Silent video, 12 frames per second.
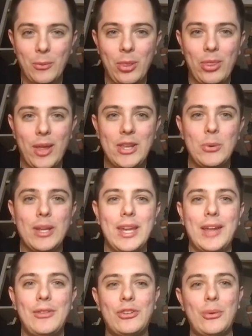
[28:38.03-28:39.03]
Well, thank you
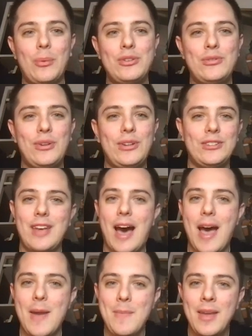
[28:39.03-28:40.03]
again so much for your
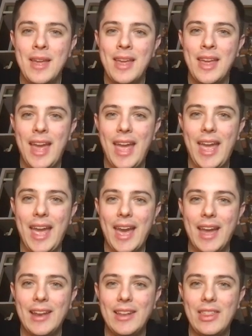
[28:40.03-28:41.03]
time,
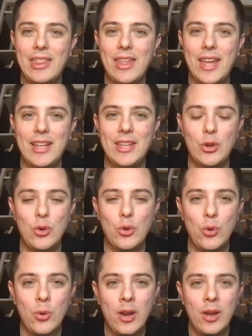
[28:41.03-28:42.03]
and thank
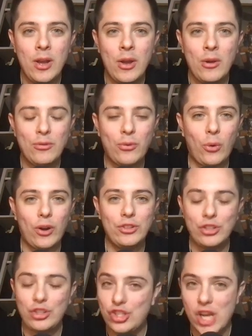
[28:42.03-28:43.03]
you for
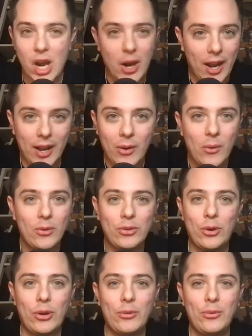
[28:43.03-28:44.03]
just sharing
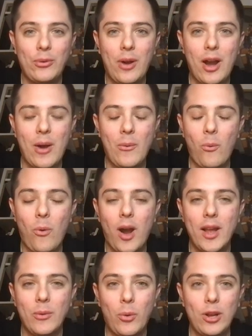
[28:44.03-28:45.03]
sort of
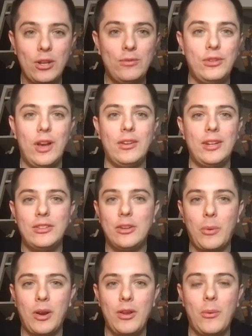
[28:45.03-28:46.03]
what you've done to get
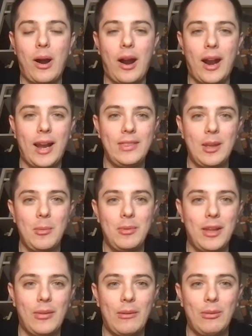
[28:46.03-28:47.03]
to where you are at the
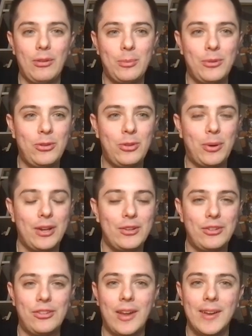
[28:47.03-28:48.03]
NBA level. It's been super
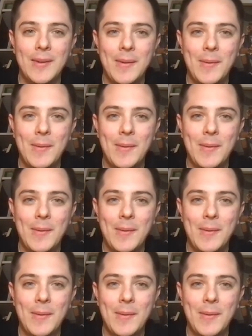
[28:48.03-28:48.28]
interesting.